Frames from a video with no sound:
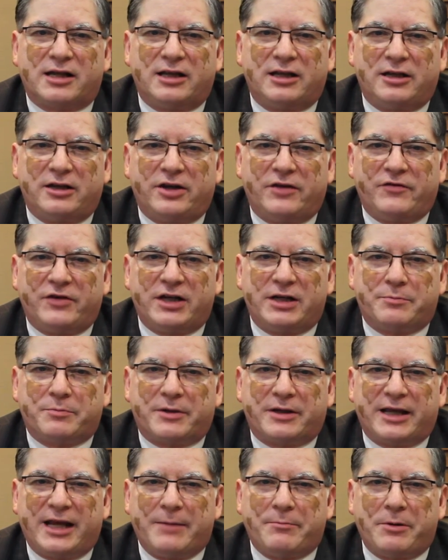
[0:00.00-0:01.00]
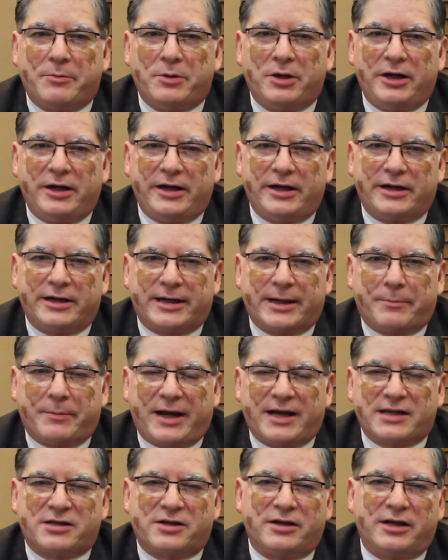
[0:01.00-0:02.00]
and develop capability and
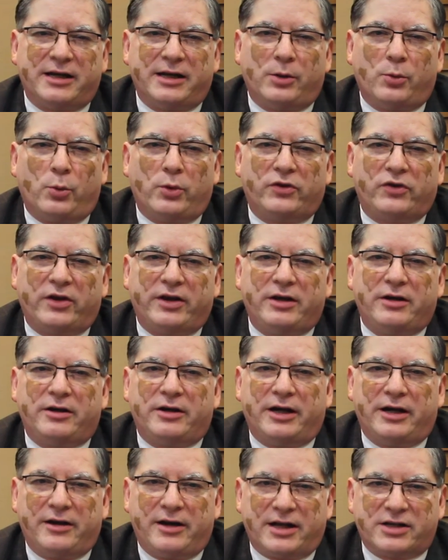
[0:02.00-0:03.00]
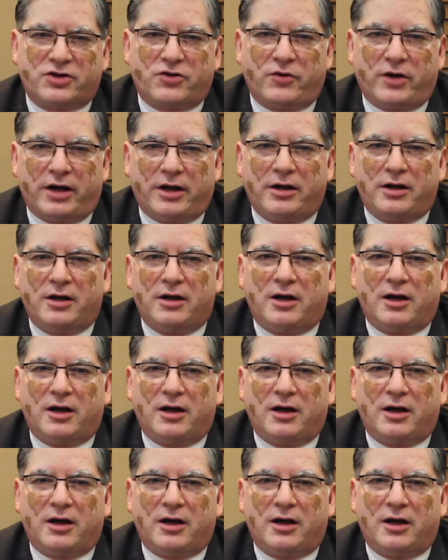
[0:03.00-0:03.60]
capacity within industry